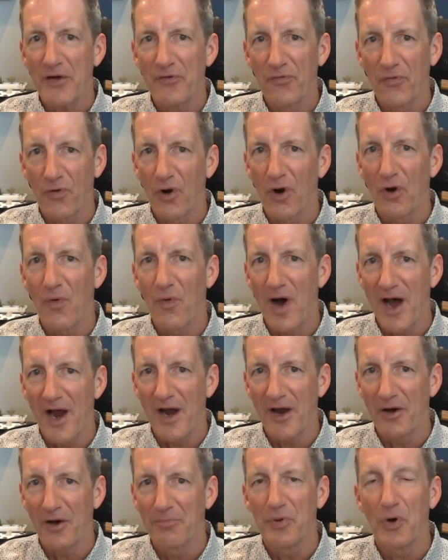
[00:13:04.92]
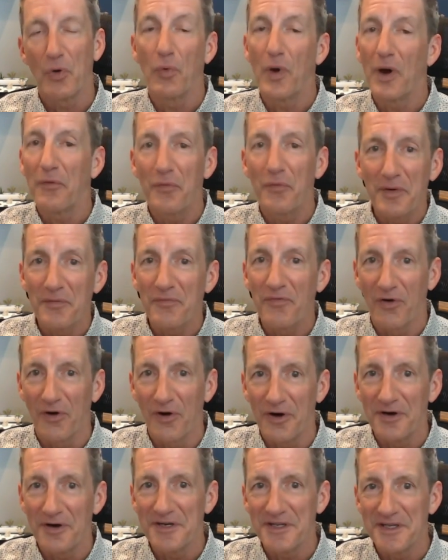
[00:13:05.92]
for a while. But what we've
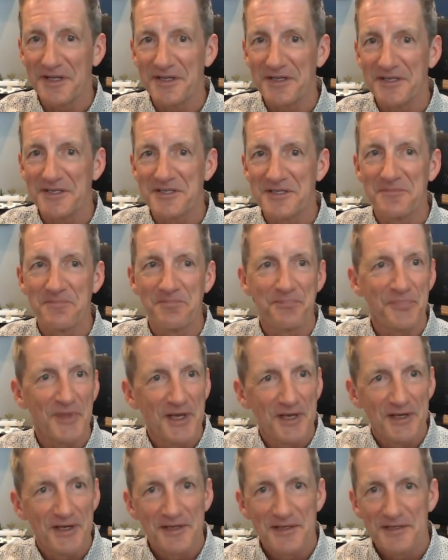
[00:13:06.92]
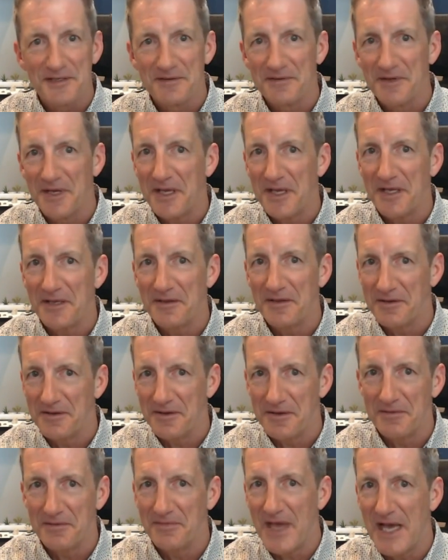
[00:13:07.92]
learned is
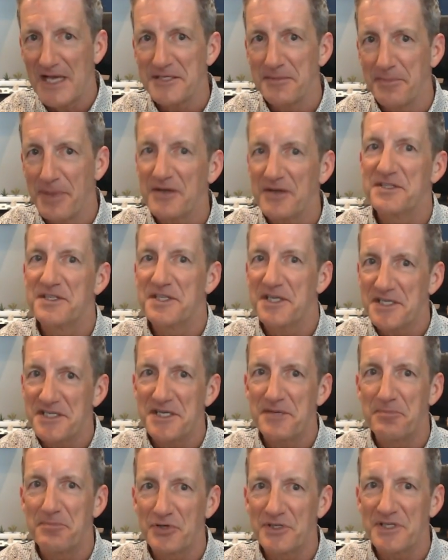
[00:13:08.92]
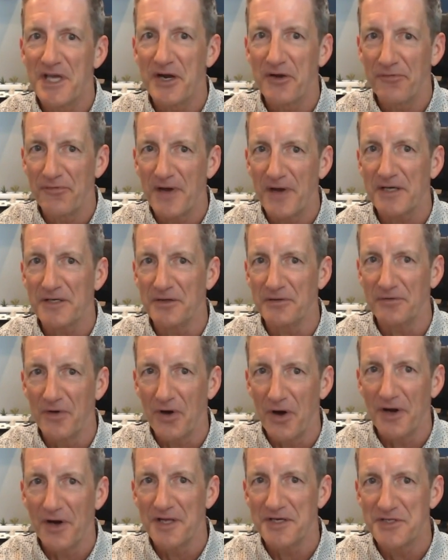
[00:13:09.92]
that's about 60% effective
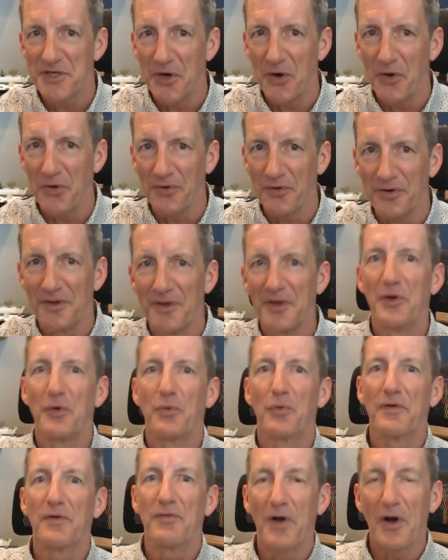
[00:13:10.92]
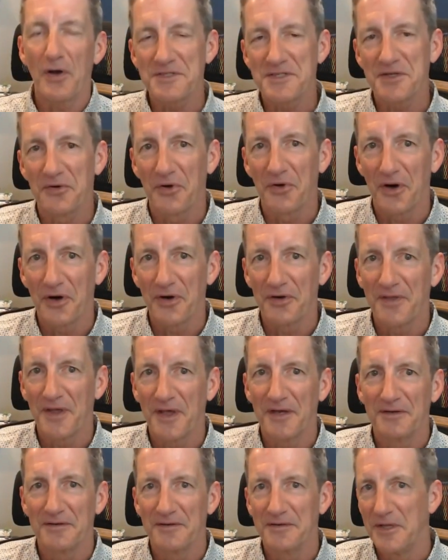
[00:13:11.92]
on its own. We've also learned
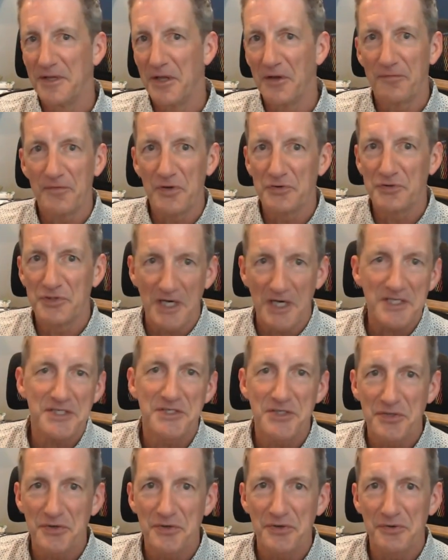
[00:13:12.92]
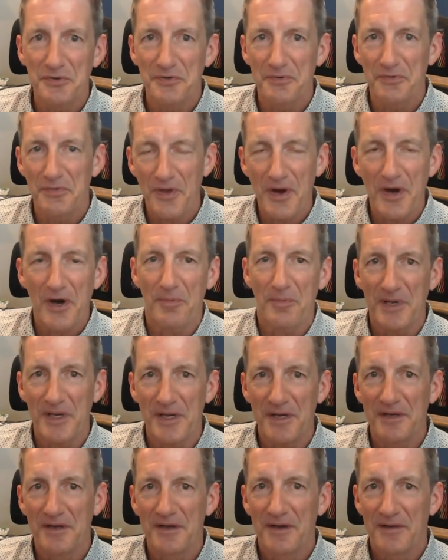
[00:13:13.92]
that if you just do
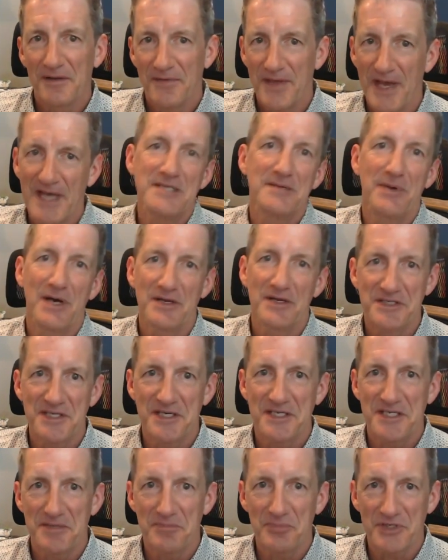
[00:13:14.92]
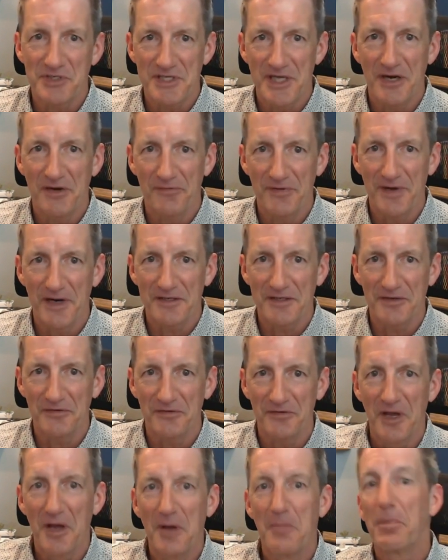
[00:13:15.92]
therapy, that's about 60%
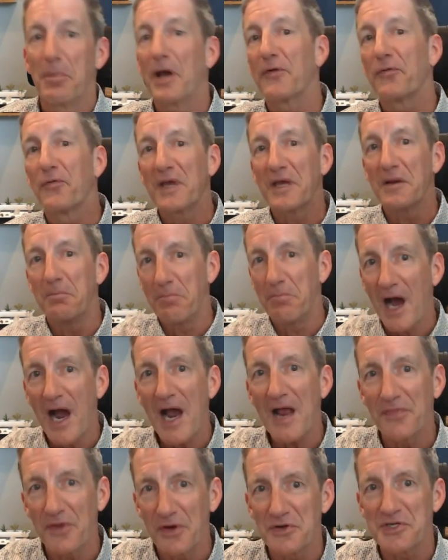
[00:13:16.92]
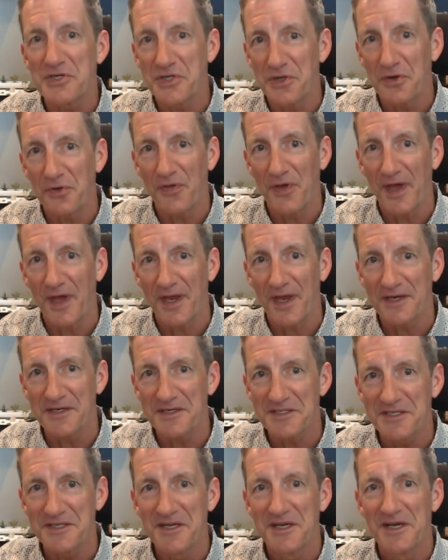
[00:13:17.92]
effective. But if we combine those two things,